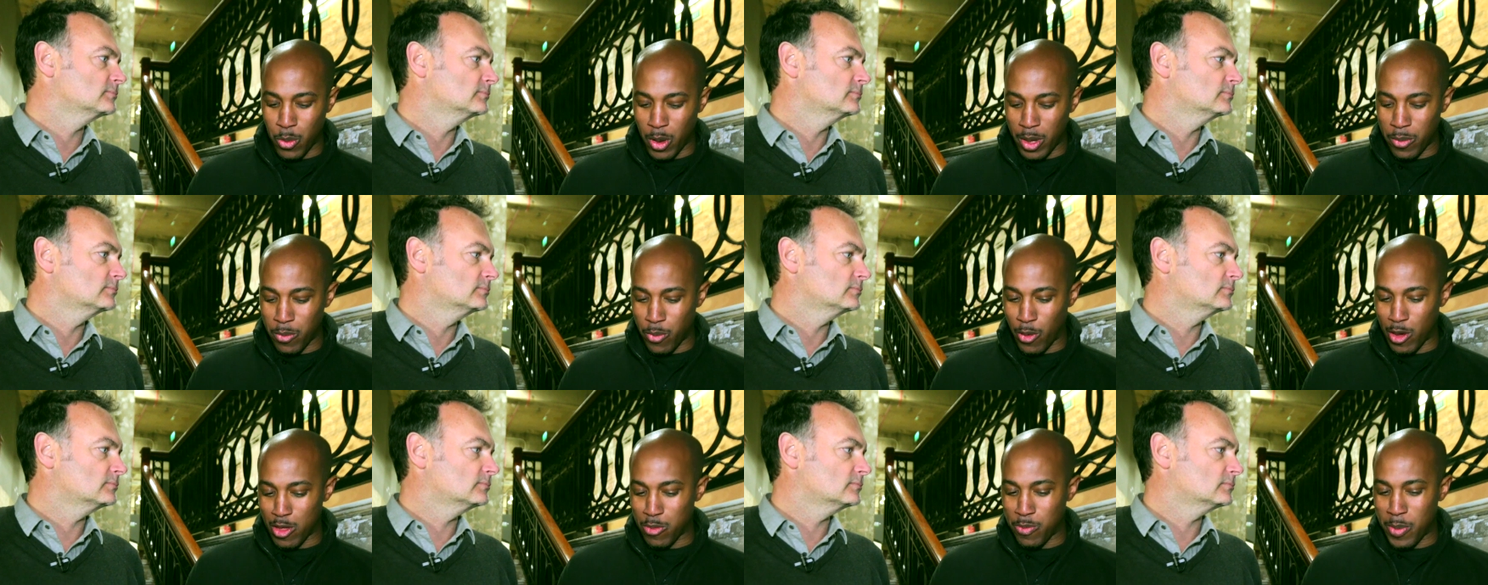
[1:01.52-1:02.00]
Speaker 1: what
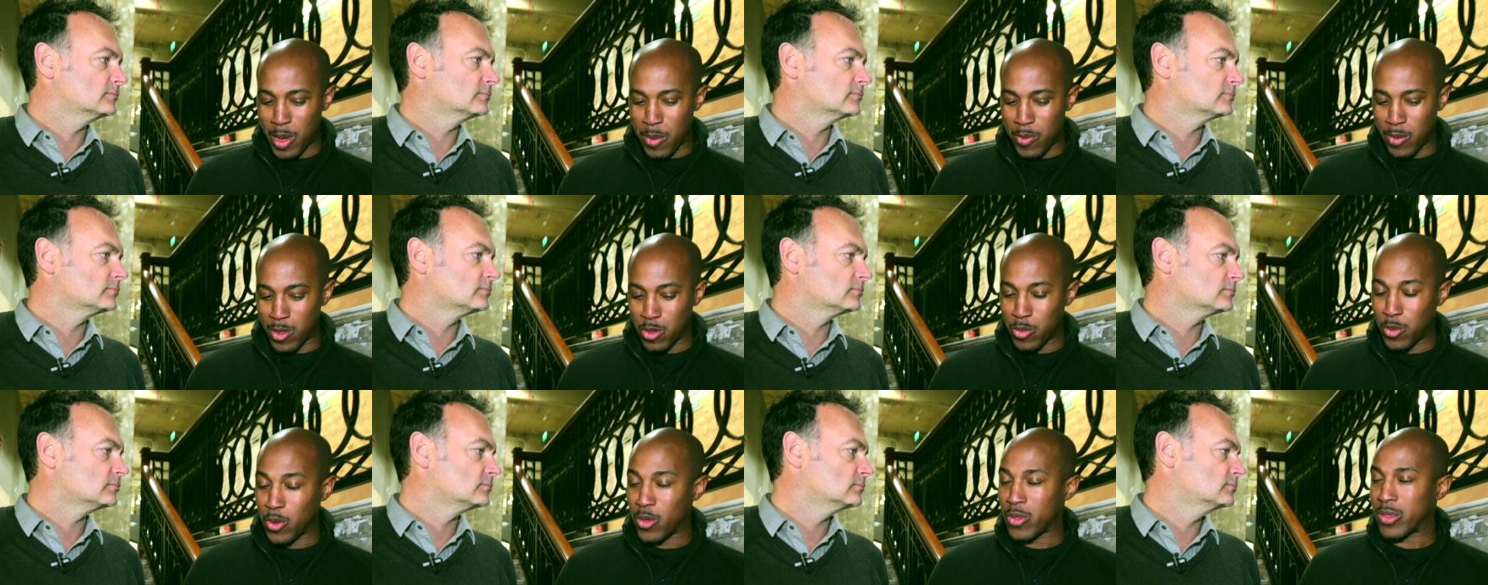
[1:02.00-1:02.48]
impressed
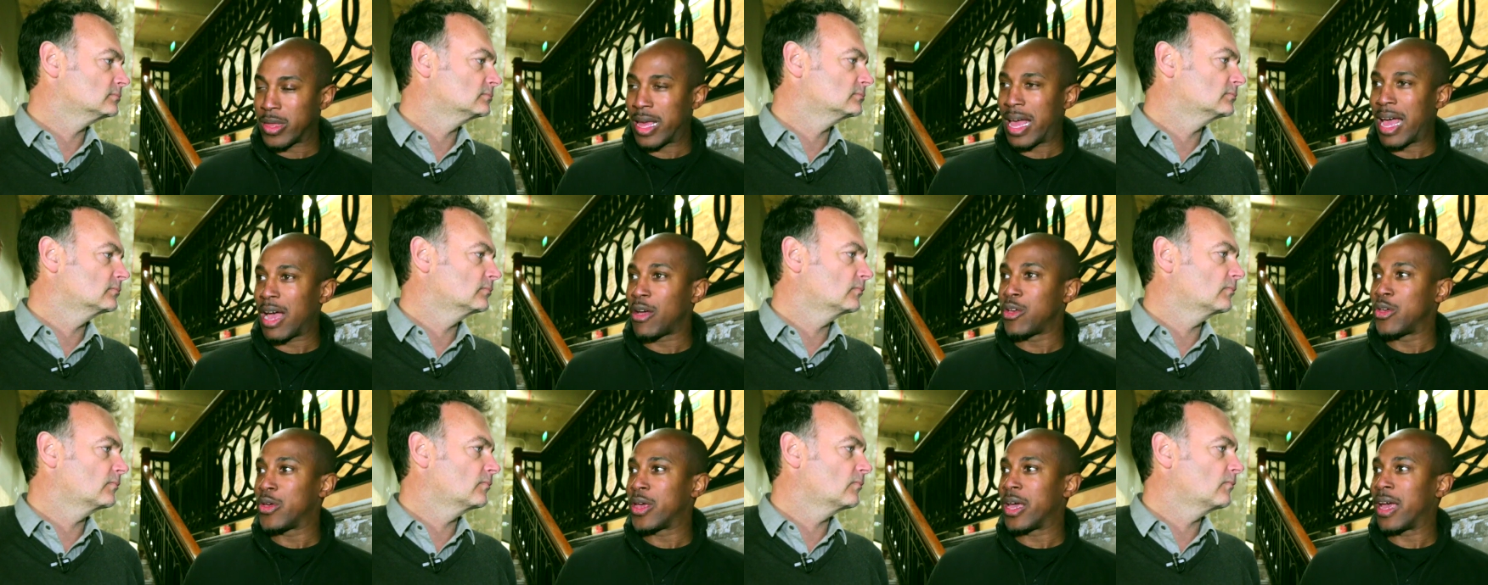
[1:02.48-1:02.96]
people as well is
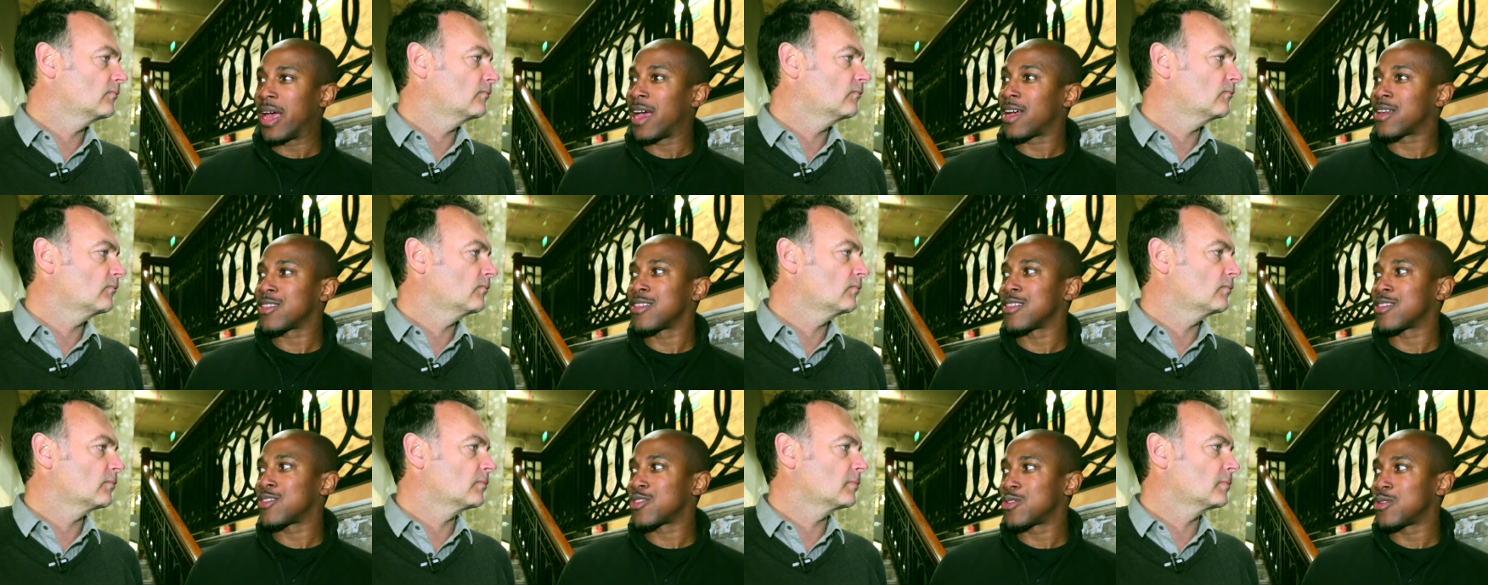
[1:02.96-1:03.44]
how you get
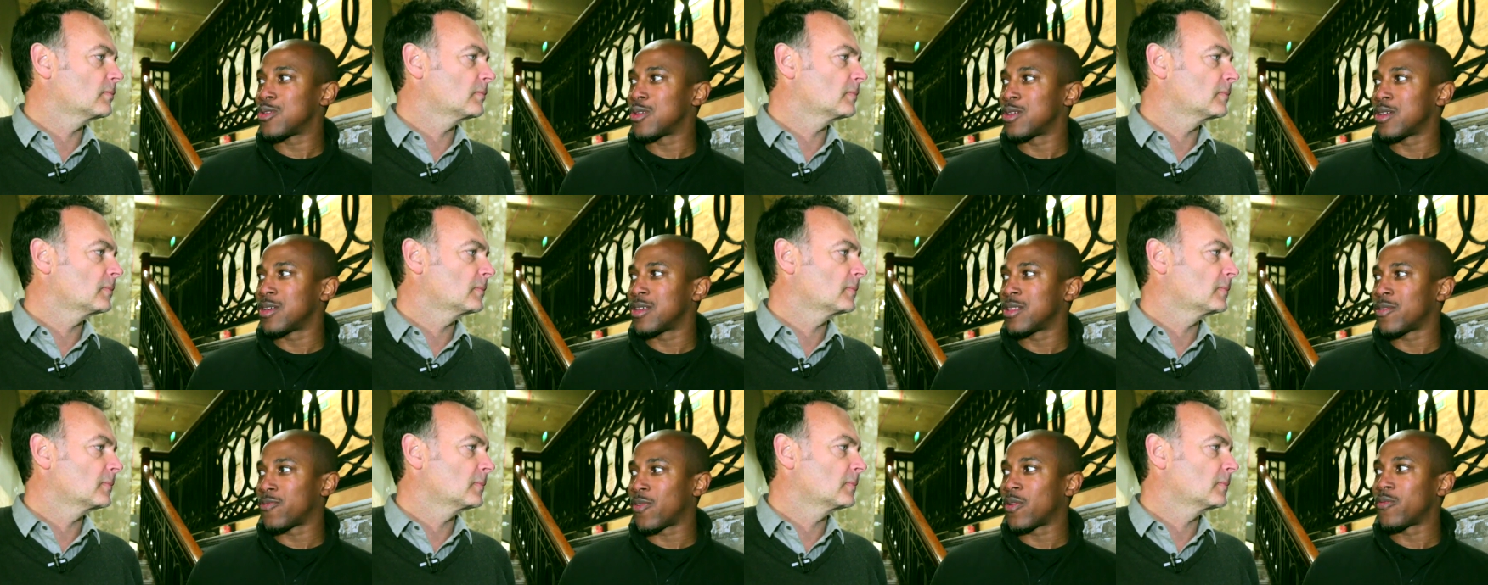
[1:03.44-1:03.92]
access to
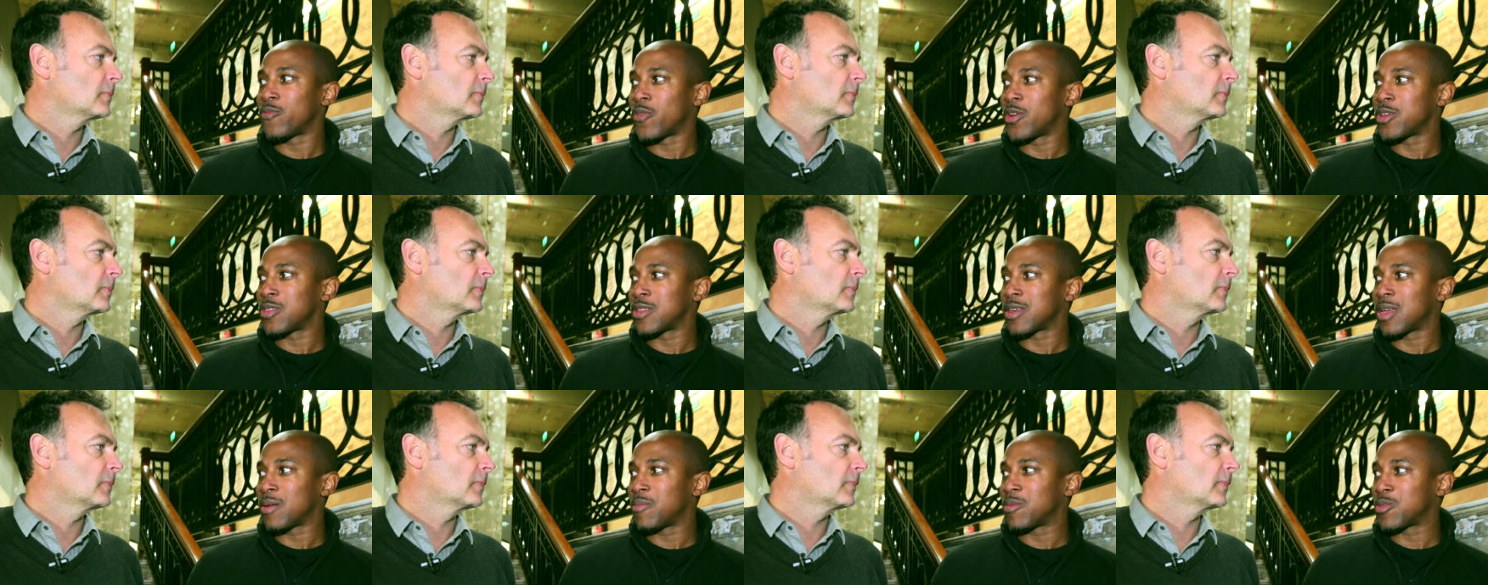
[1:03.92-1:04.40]
uh, the
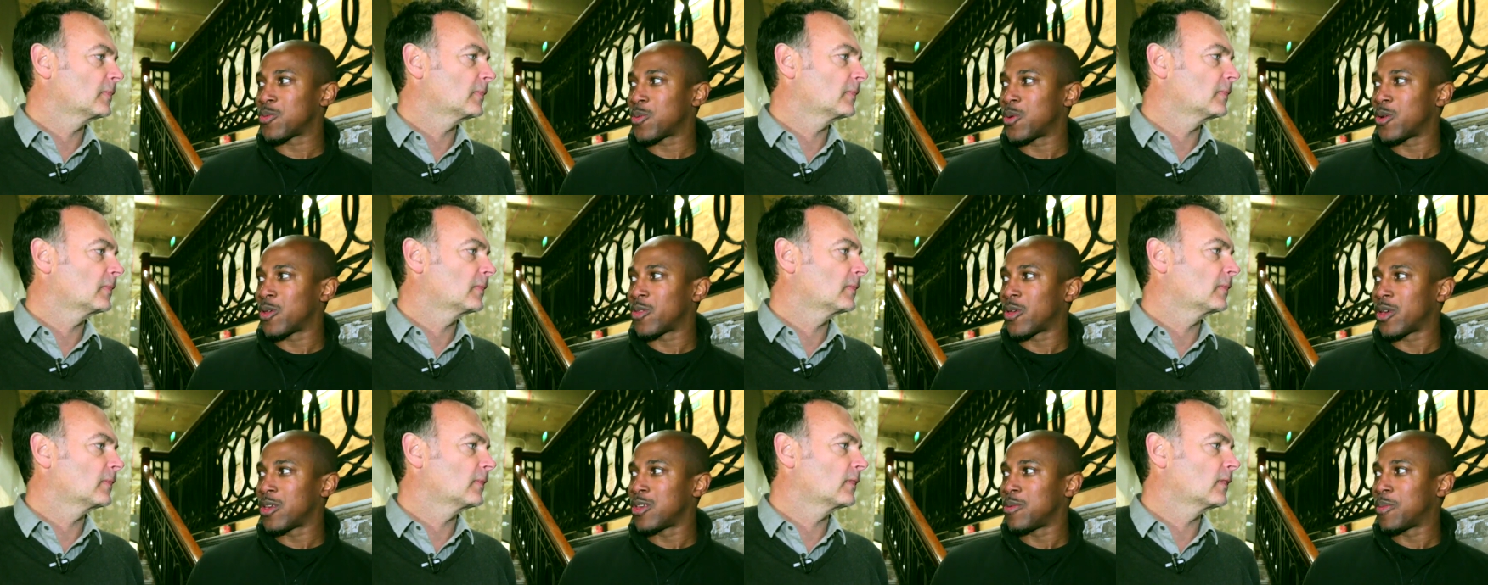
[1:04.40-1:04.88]
front-facing camera as
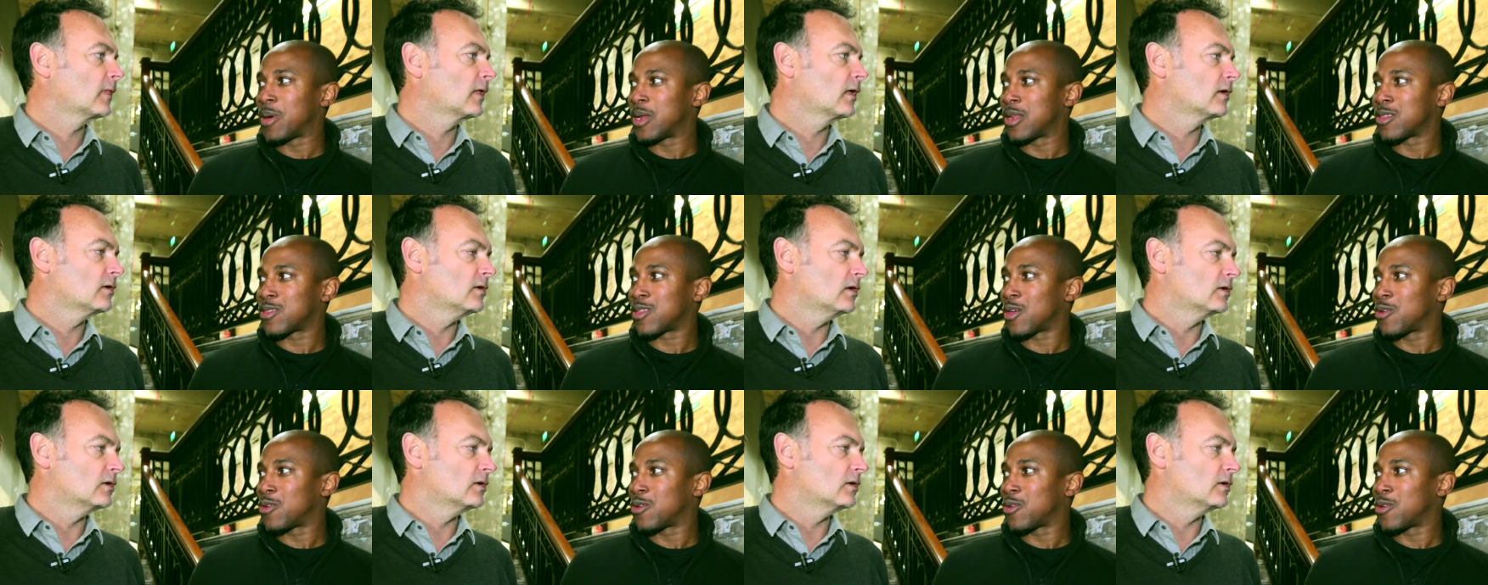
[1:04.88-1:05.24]
well. That you made it